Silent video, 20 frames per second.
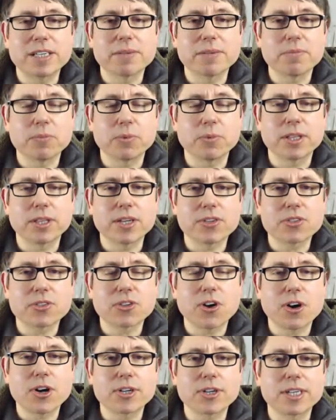with this
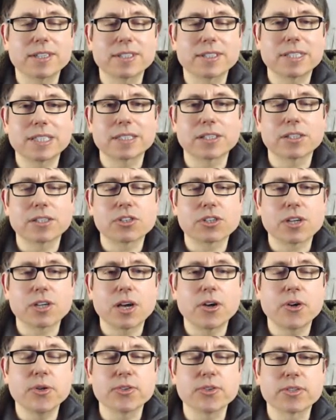song, and I think it
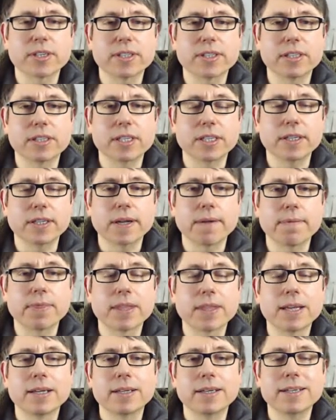shows in the
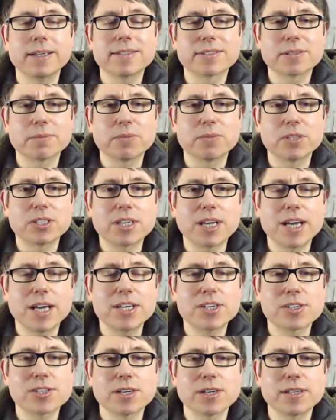
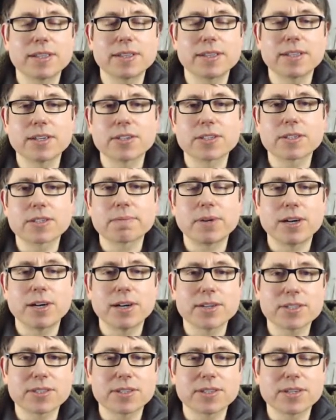instrumentation and the
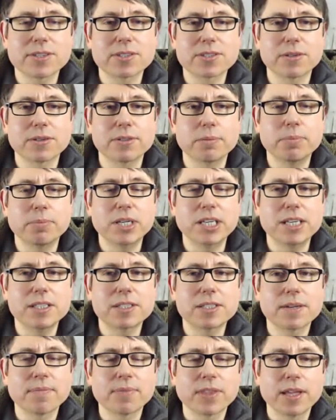sparseness of the beat,
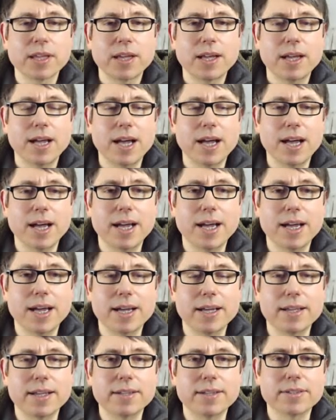
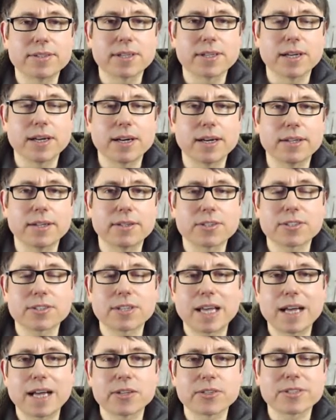and the
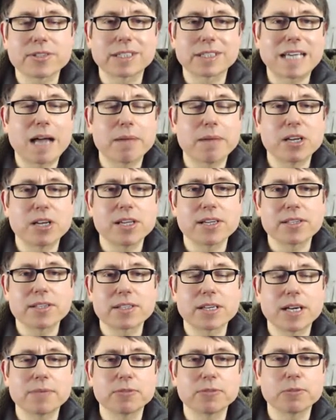sounds, the gamelan
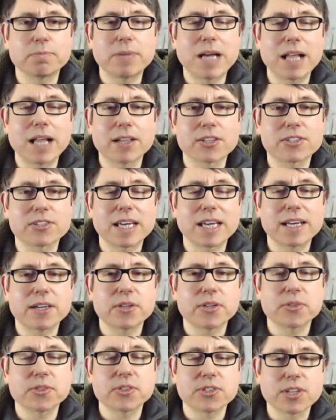type of bell
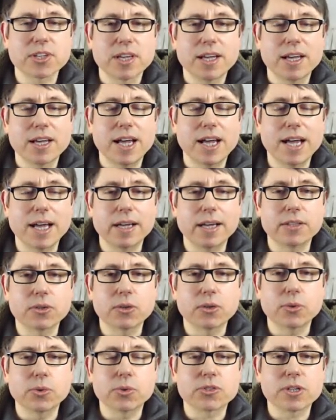sounds, and
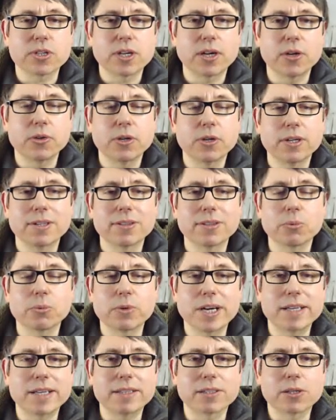also the
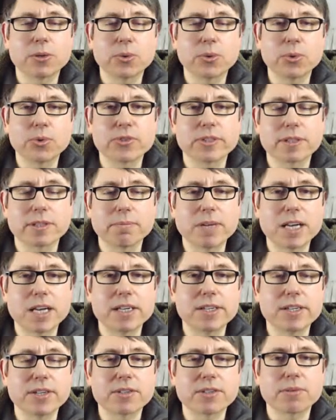way the chords and the
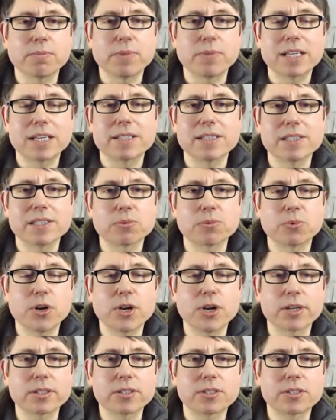melodies work
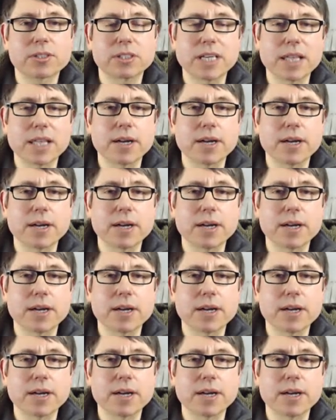together.